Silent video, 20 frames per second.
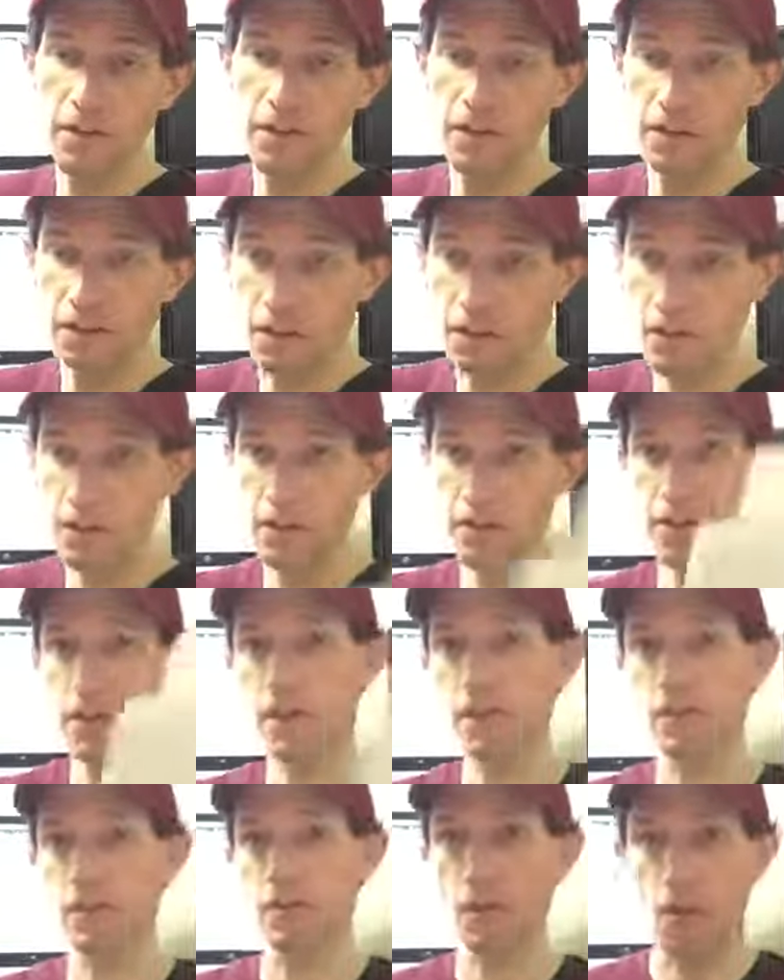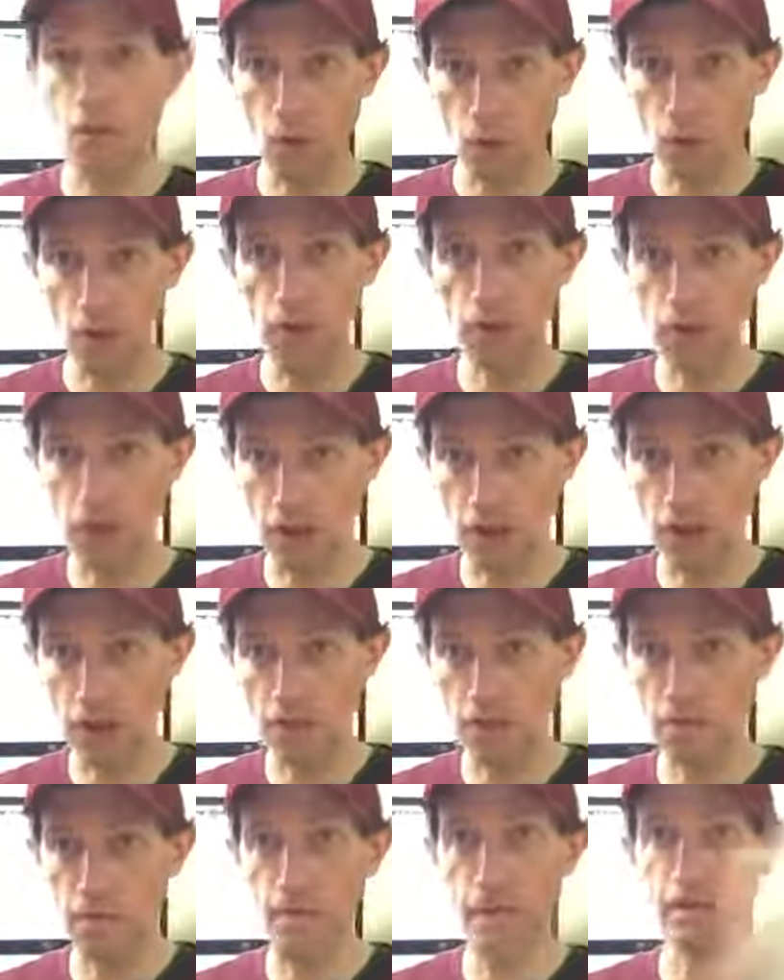So I was looking at the whole
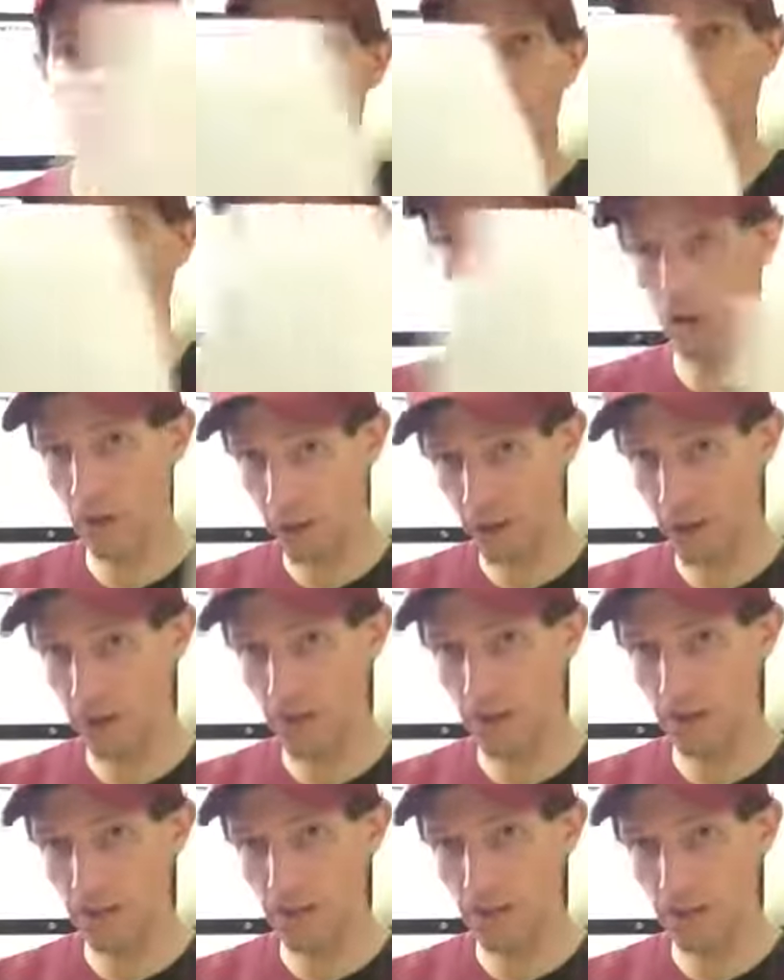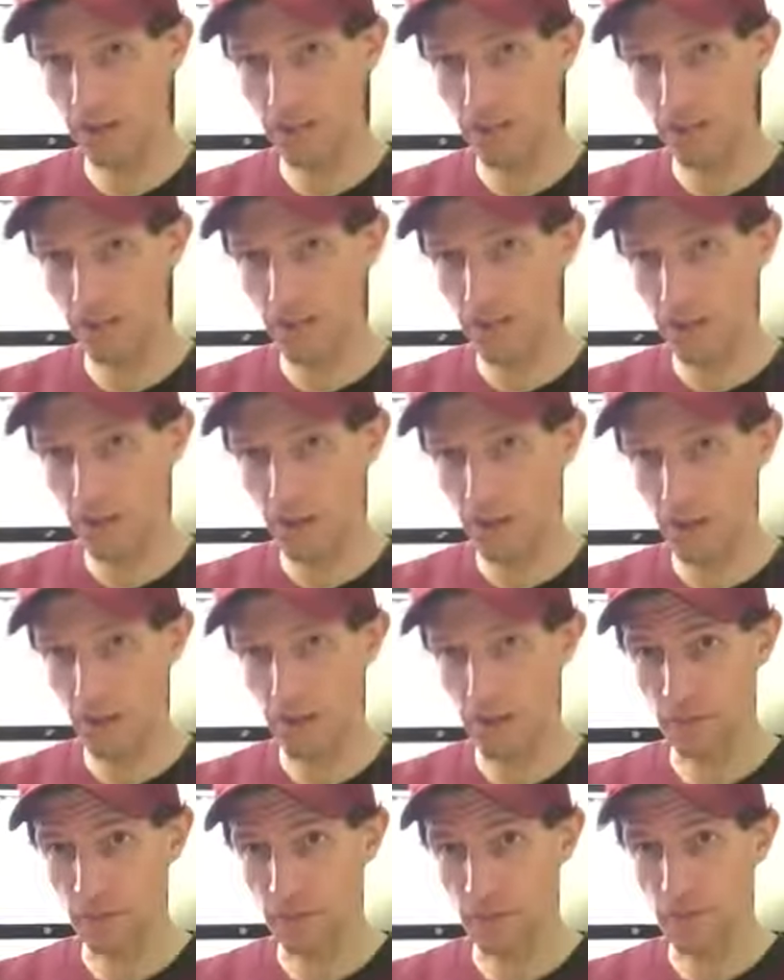genome and the whole S
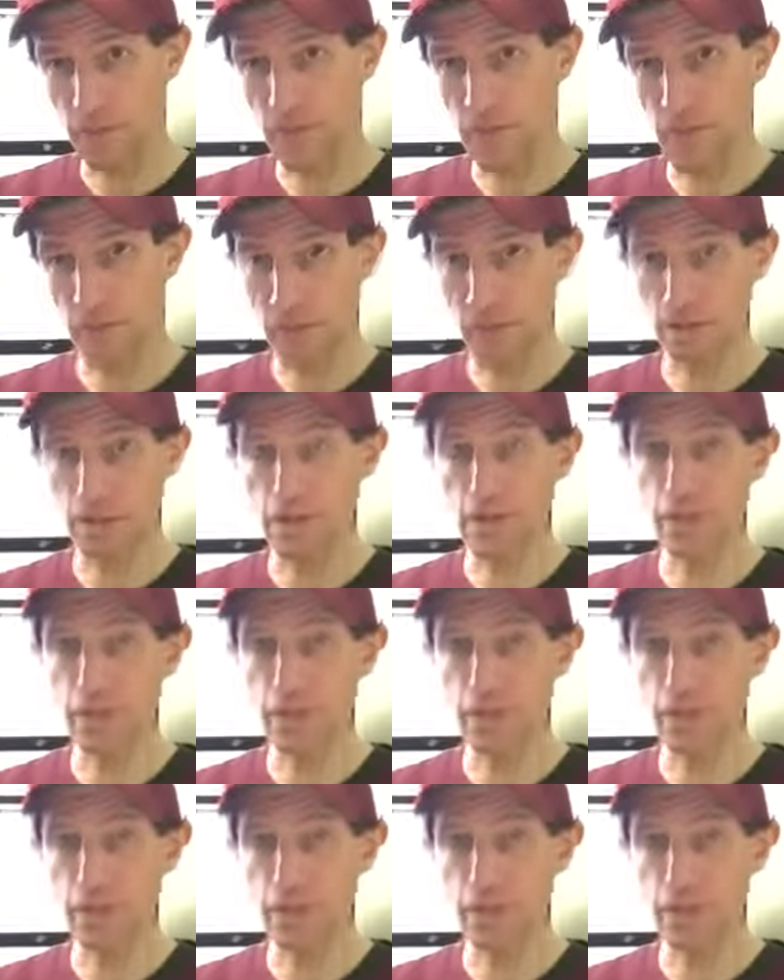protein.